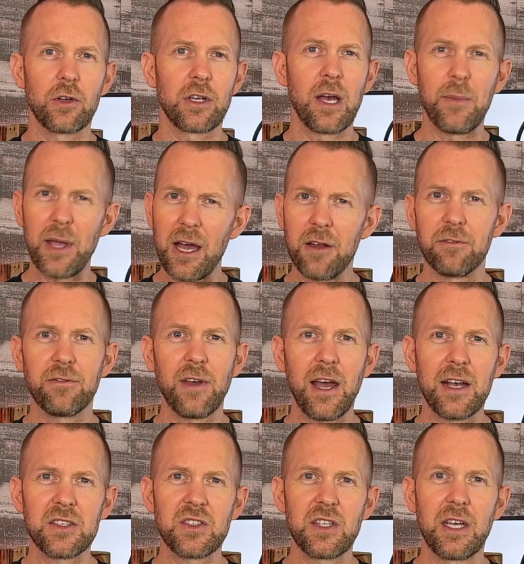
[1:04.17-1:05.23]
coming out of
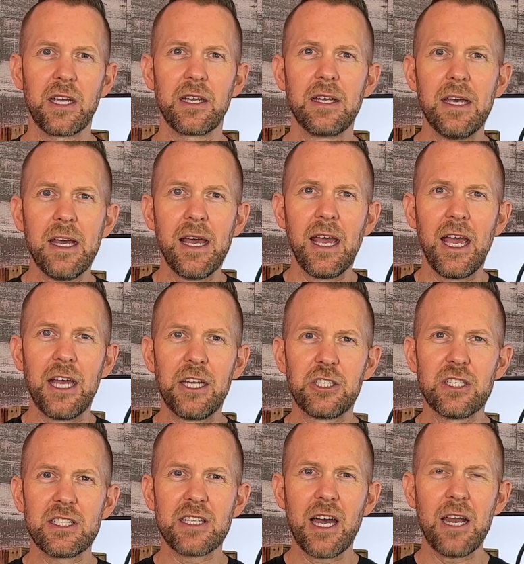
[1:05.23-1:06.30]
fasting, and
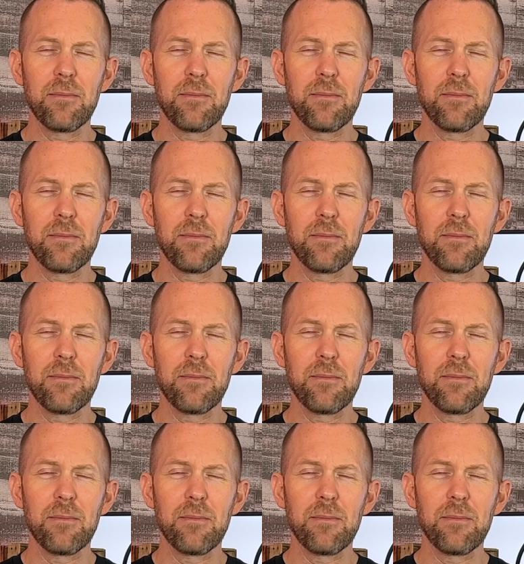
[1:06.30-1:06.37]
just kind